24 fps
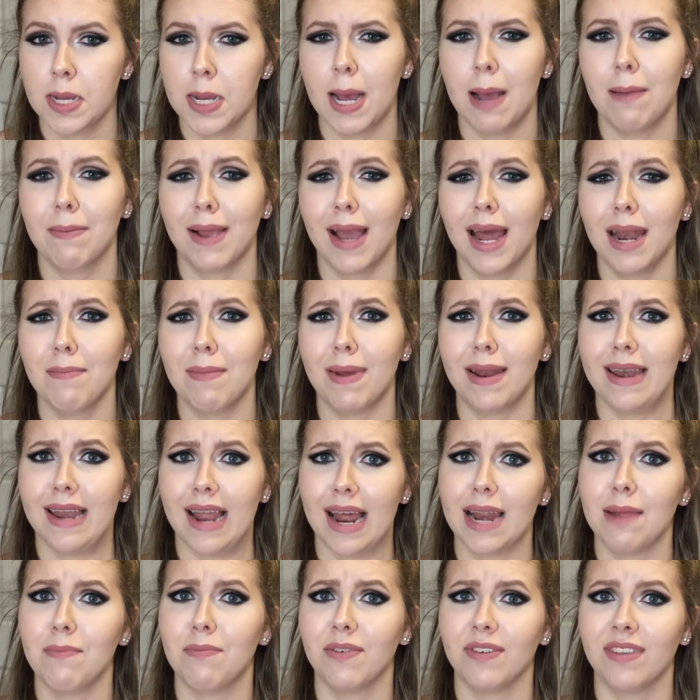I'm kind of about
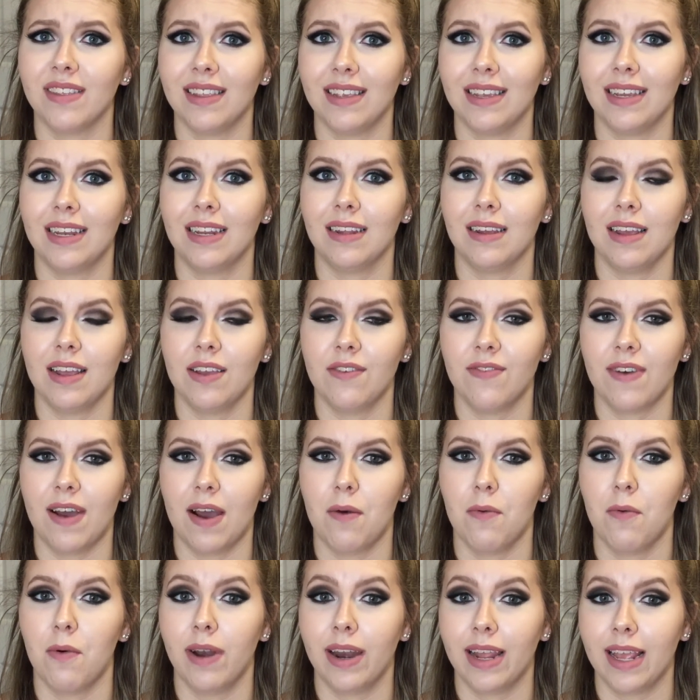90% if I
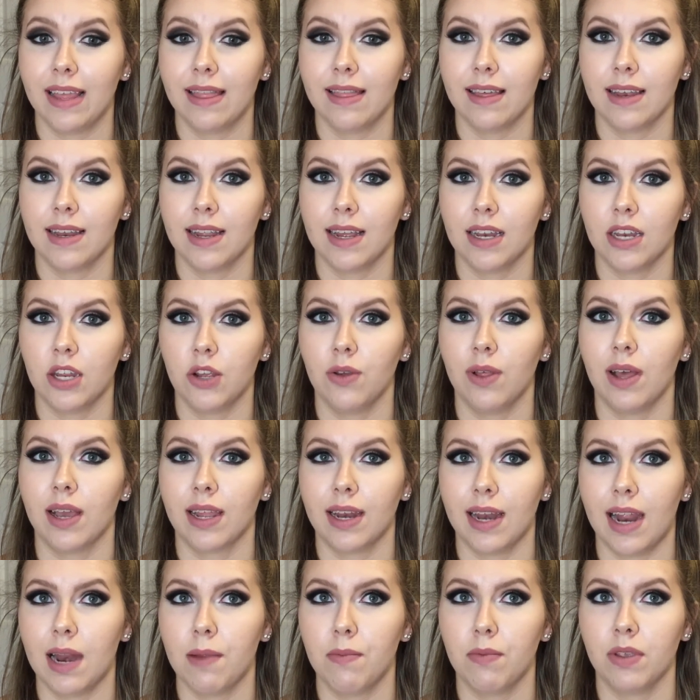want to get that tattoo. Like
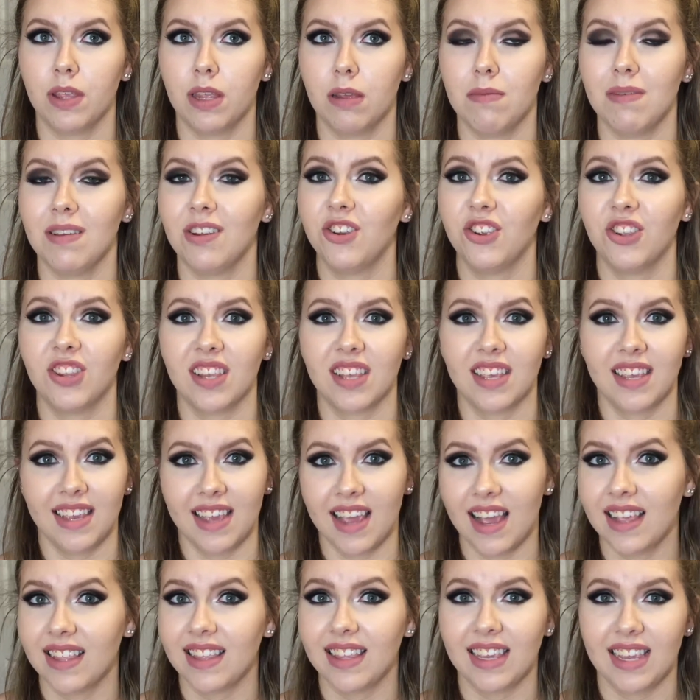90% of me is just like,
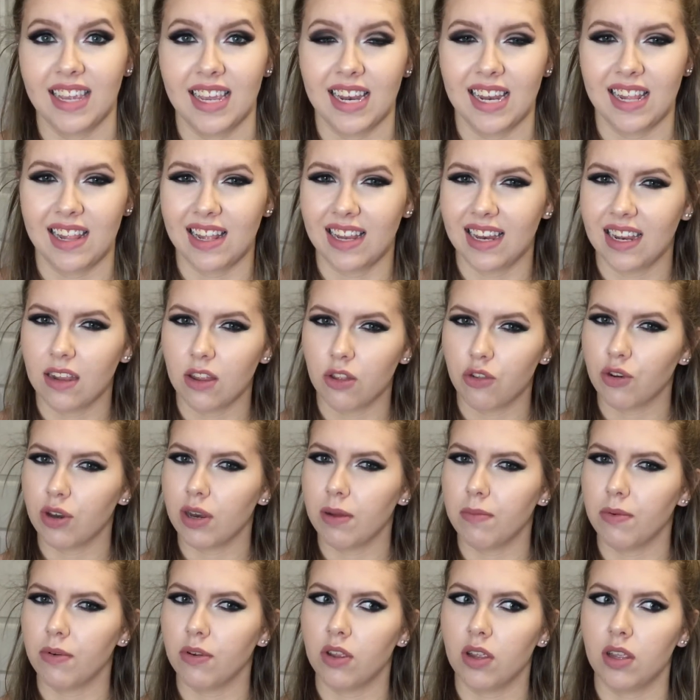yes, get in it. The other
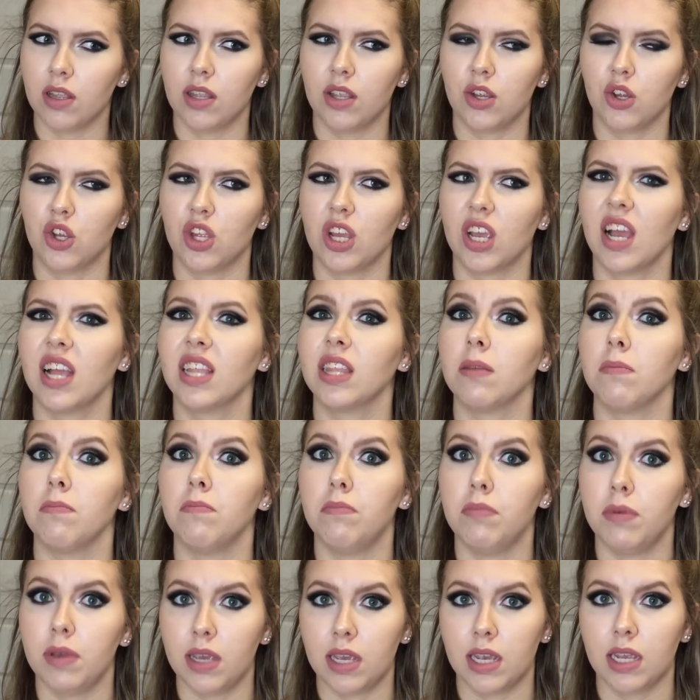10% is just like, that's a
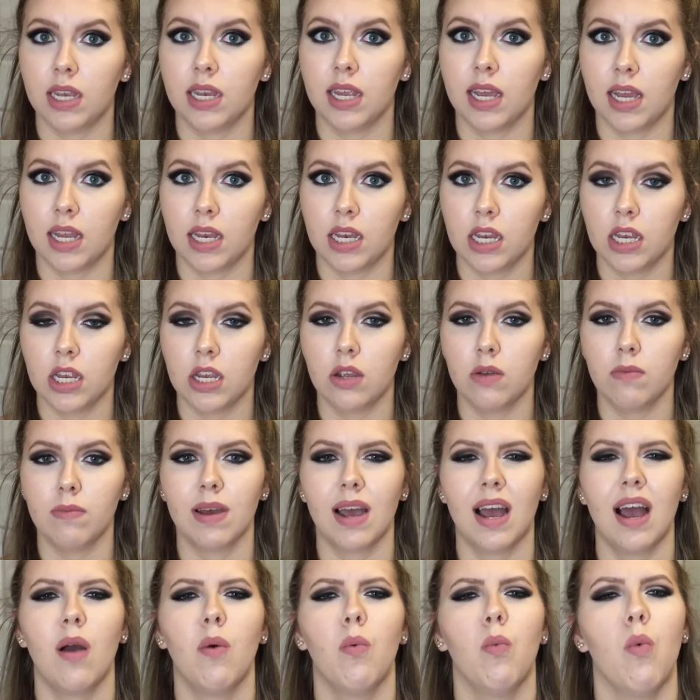big tattoo, but
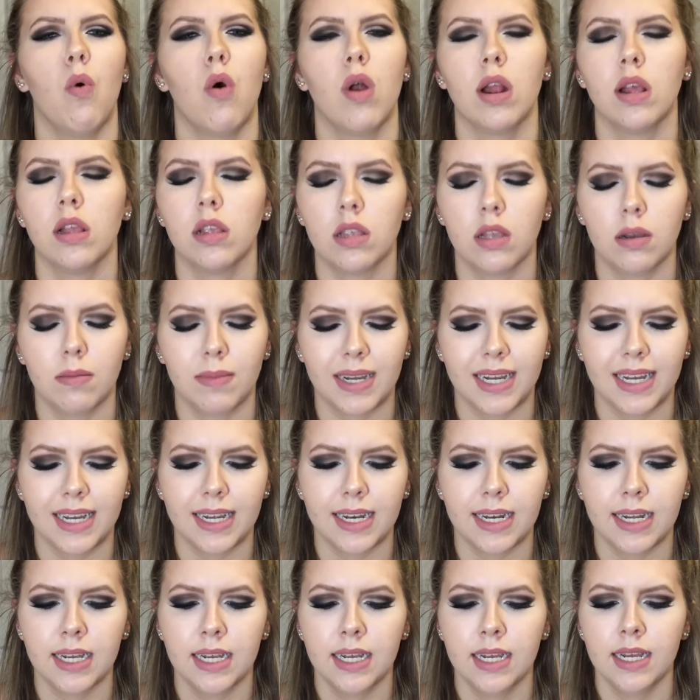I want it so bad.
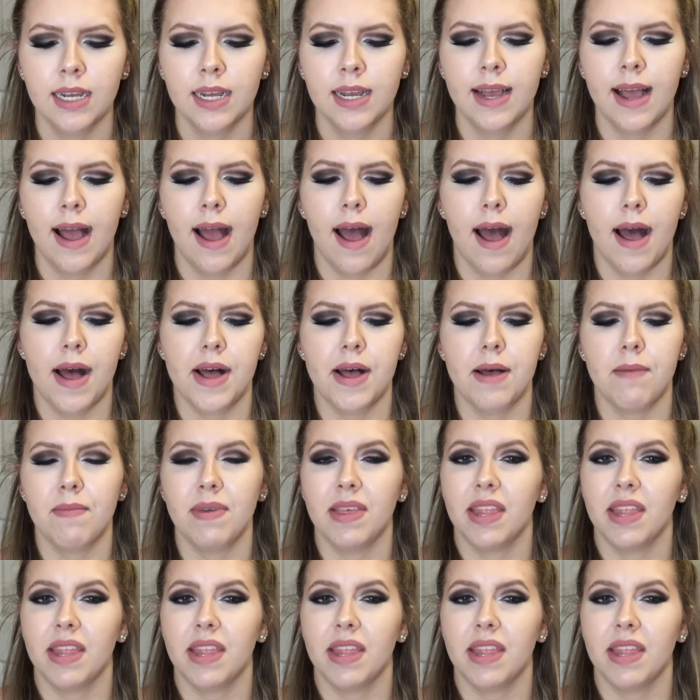And